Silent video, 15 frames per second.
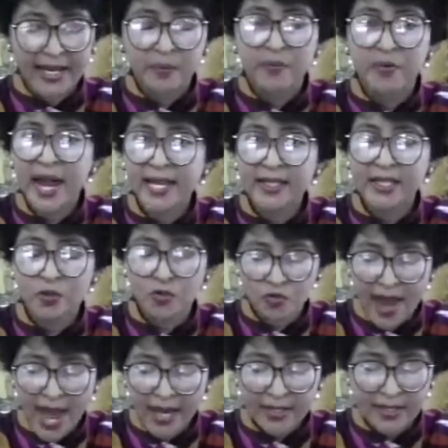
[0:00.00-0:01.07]
They are like
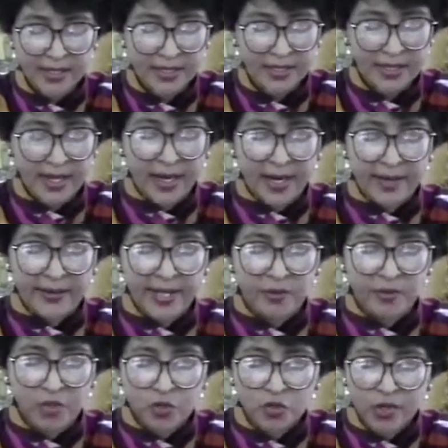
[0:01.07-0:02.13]
pregnant rats
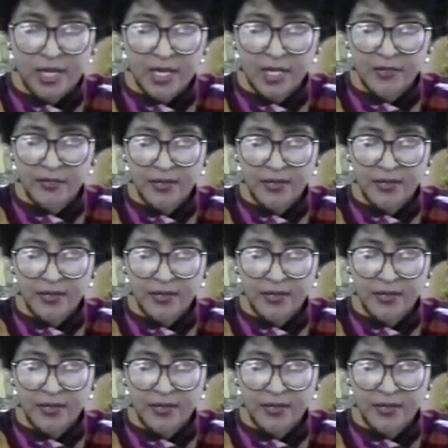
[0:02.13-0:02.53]
they